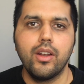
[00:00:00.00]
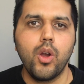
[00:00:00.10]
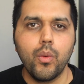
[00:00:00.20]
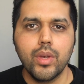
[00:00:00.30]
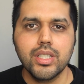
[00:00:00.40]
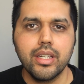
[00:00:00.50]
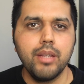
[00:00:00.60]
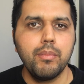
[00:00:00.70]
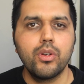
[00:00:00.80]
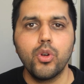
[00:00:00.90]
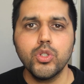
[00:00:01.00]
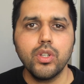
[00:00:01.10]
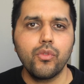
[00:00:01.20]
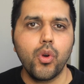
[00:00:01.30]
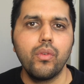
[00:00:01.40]
And obviously because
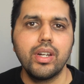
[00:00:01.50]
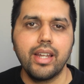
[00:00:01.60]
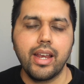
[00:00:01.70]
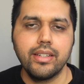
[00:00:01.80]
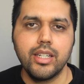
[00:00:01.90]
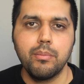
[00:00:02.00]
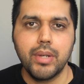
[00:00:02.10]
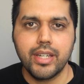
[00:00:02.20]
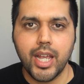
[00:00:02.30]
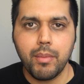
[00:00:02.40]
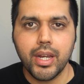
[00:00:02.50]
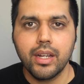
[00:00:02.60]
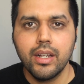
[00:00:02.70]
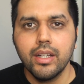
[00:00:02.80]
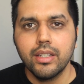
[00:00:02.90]
of COVID-19 pandemic,
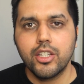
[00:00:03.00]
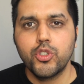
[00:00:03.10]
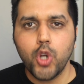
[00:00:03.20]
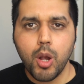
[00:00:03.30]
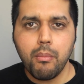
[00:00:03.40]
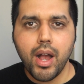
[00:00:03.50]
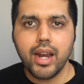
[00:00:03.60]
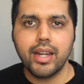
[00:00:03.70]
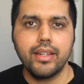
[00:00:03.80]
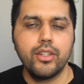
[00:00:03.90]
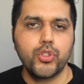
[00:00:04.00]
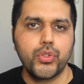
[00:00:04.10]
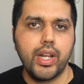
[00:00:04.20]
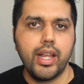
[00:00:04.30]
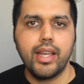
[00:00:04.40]
the job market in
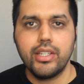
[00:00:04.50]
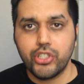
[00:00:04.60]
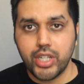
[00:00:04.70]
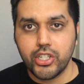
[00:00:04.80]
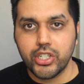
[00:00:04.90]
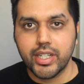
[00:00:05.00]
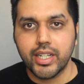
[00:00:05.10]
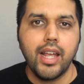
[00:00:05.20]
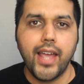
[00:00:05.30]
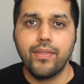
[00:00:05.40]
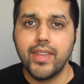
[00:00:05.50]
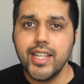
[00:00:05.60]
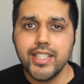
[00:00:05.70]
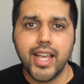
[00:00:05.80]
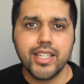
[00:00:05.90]
Australia is changing. And
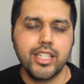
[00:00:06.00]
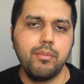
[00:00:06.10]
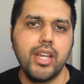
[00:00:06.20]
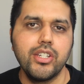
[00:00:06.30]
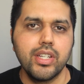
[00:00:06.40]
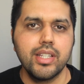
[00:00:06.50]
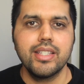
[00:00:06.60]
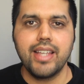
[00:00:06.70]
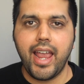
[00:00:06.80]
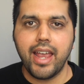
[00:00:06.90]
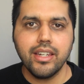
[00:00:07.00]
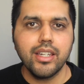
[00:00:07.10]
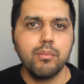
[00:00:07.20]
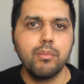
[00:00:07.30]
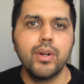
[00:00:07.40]
these estimations and
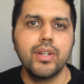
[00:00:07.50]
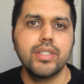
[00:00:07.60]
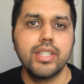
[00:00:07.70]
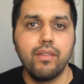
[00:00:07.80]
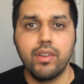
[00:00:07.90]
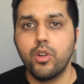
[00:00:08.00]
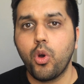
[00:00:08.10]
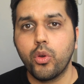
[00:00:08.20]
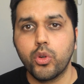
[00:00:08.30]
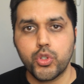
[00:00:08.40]
numbers given on